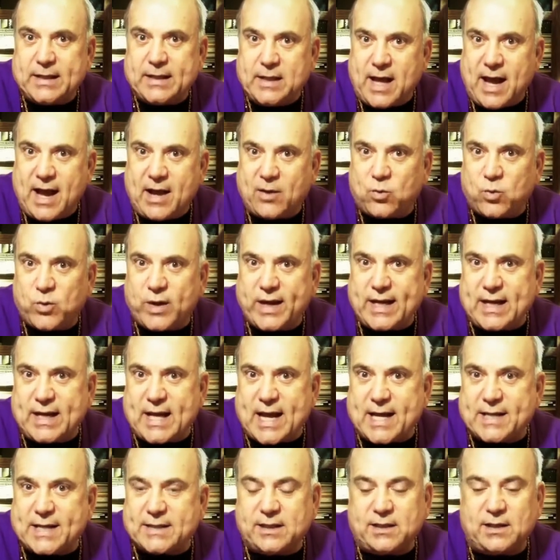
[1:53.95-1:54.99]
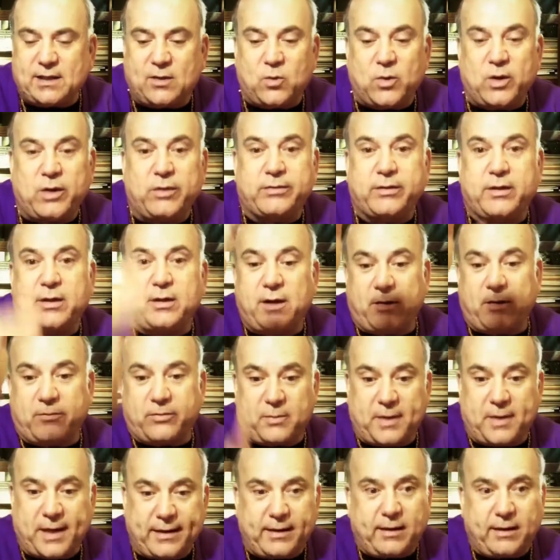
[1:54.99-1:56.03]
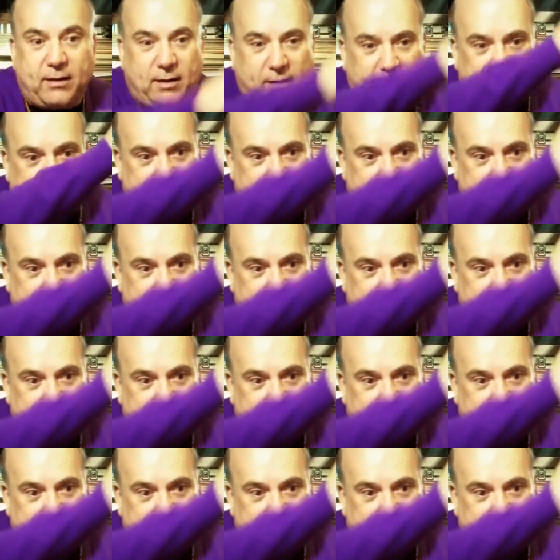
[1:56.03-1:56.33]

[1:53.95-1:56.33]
Not realizing that wealth can come from here,